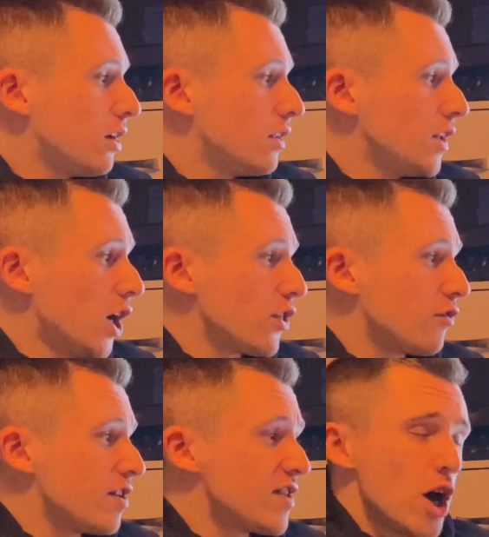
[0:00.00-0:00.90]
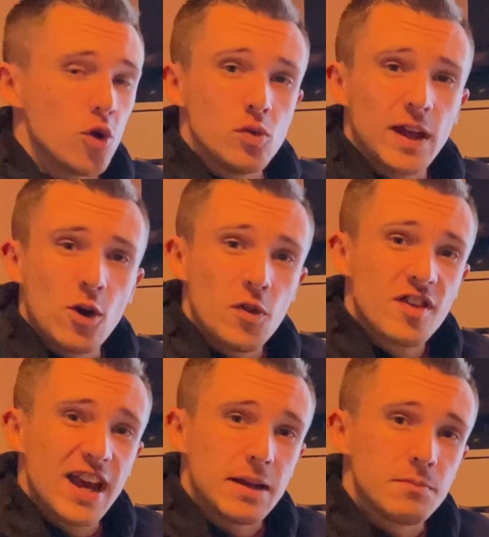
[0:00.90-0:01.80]
the answer is no, they got the
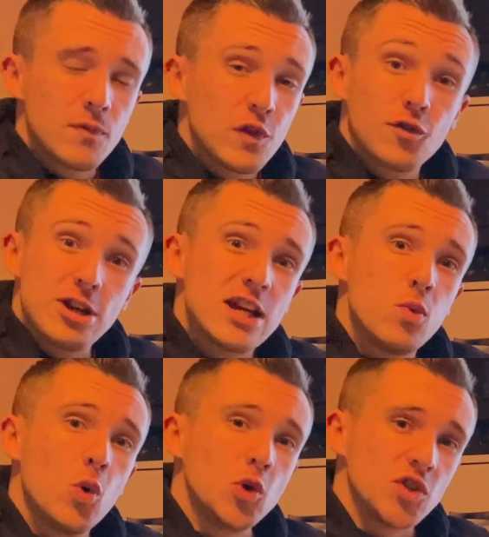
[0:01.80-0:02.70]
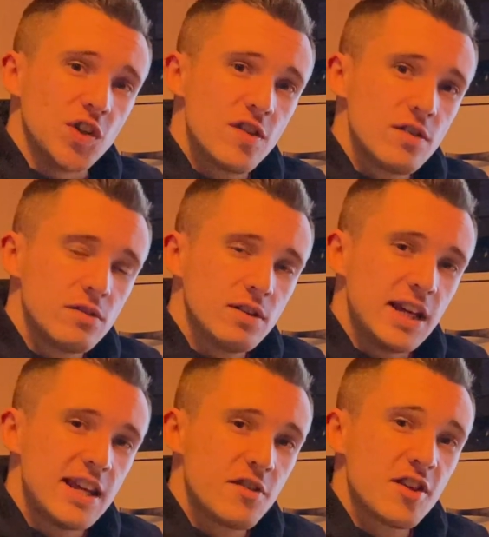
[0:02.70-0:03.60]
same. 3/4
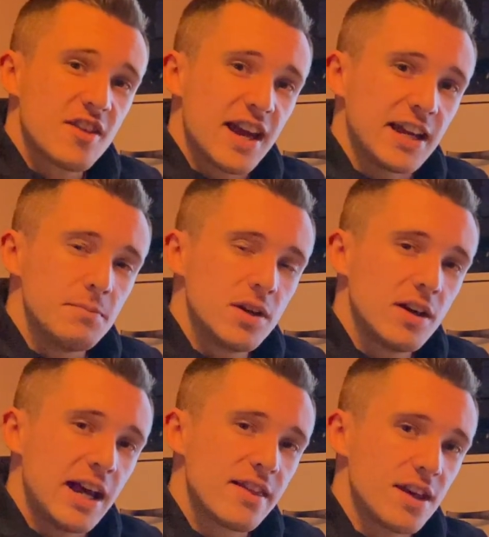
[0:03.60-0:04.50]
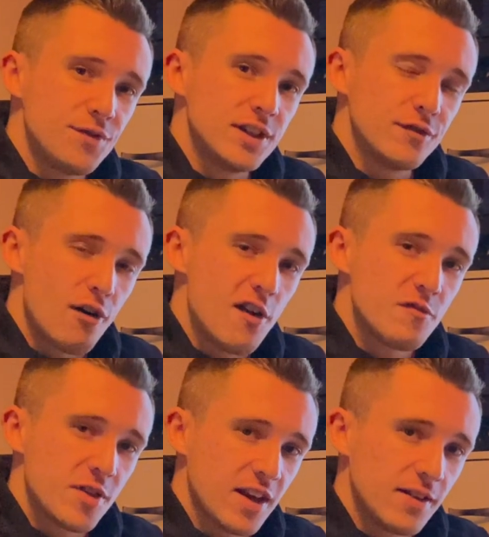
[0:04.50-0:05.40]
is the same as
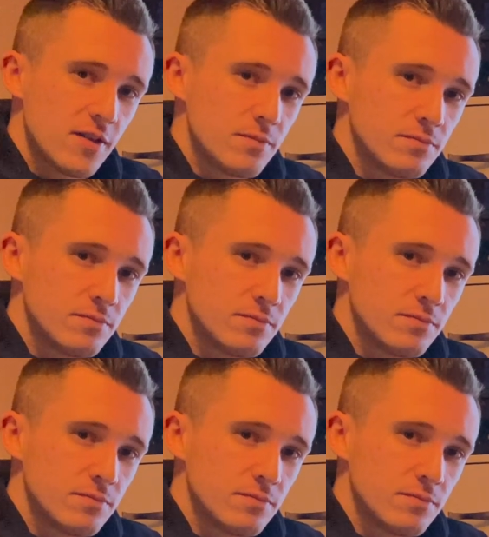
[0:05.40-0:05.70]
75%.